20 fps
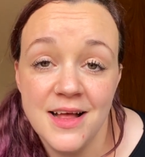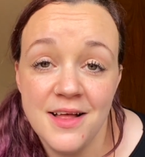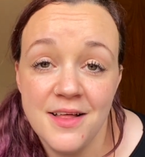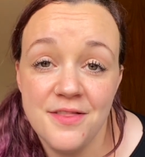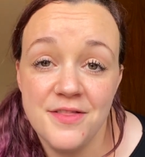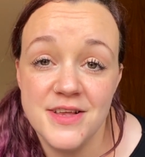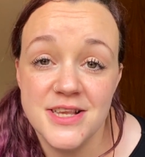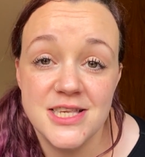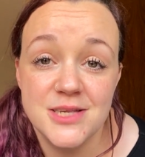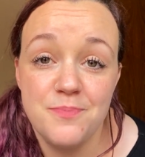
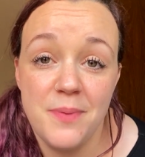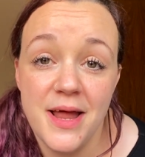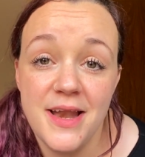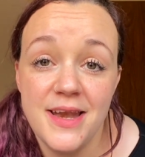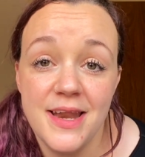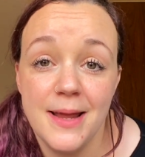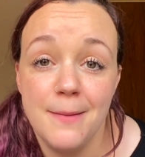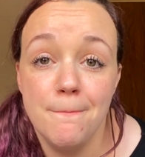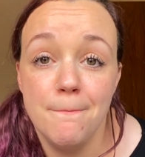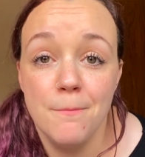that
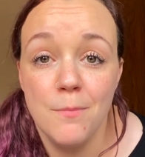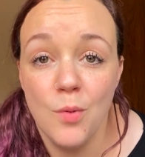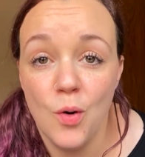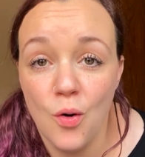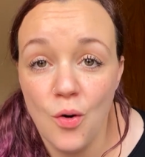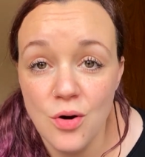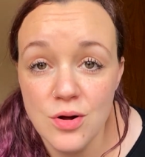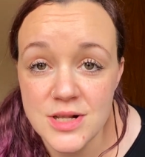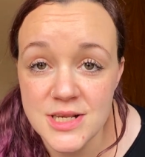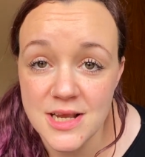spending
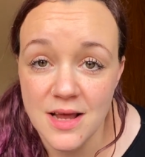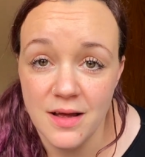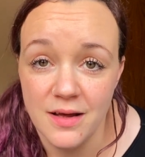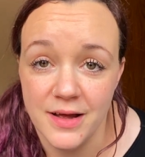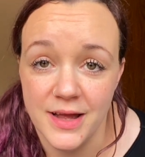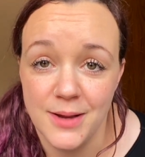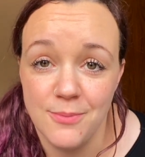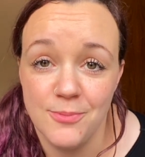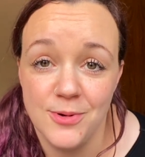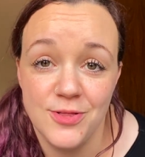more
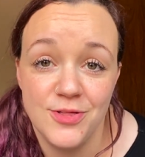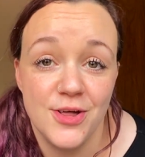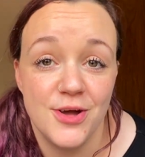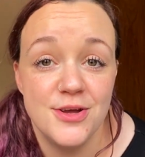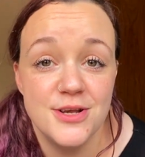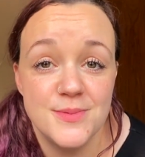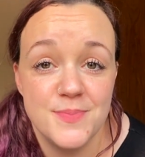time with those